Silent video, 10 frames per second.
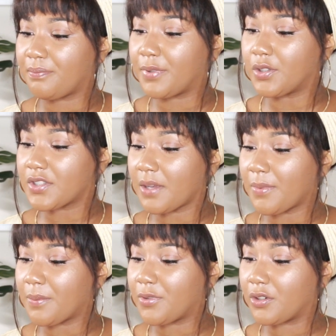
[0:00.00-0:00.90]
built
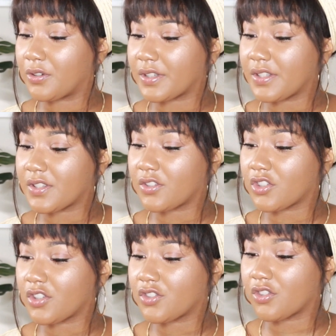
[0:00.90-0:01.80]
up impurities
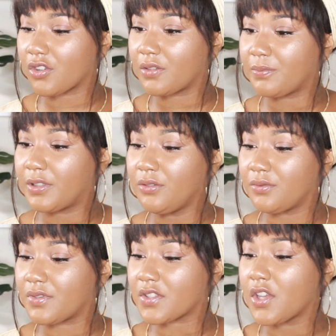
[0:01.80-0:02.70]
such as dirt and
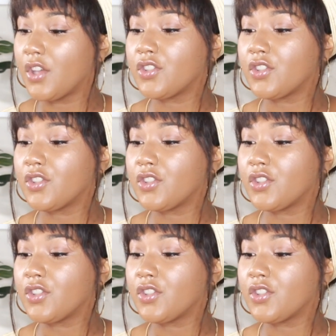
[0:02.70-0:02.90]
pollutants.